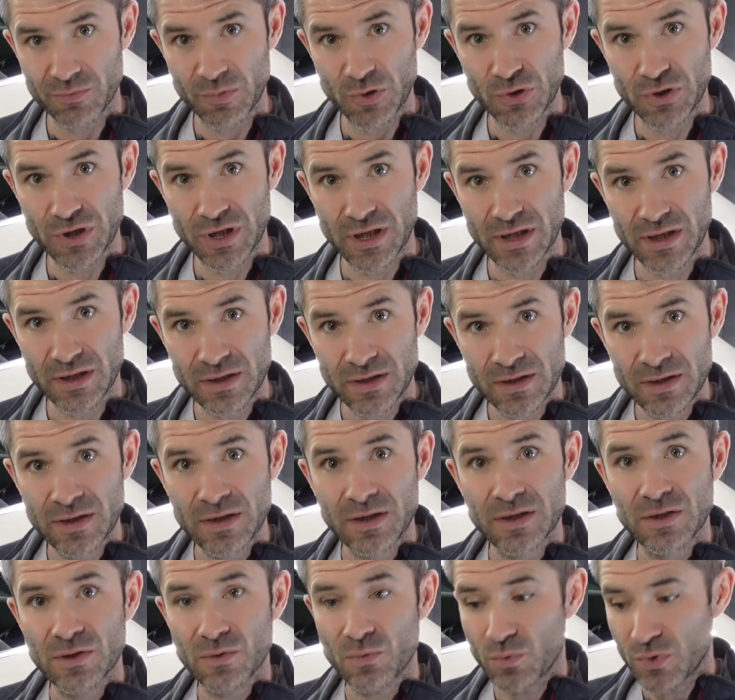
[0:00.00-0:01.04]
bucket
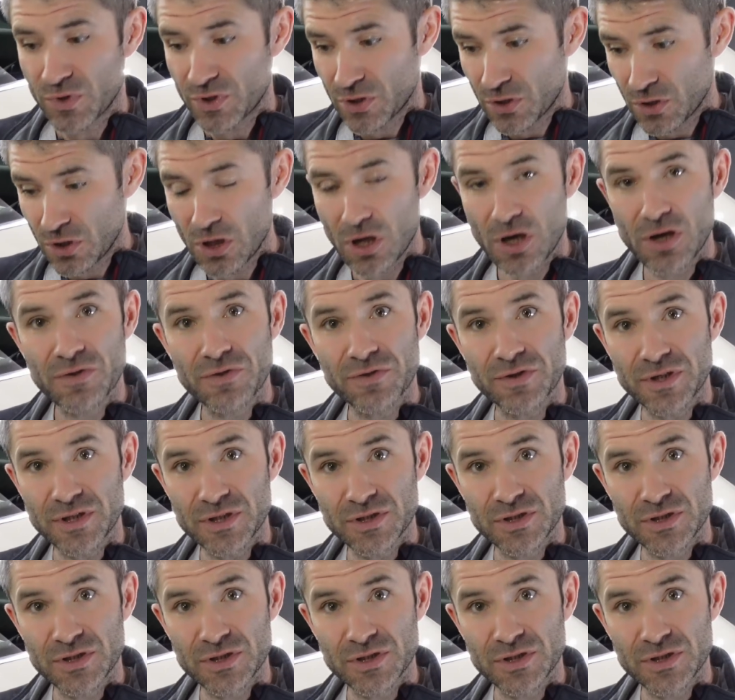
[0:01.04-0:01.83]
with a cloth that is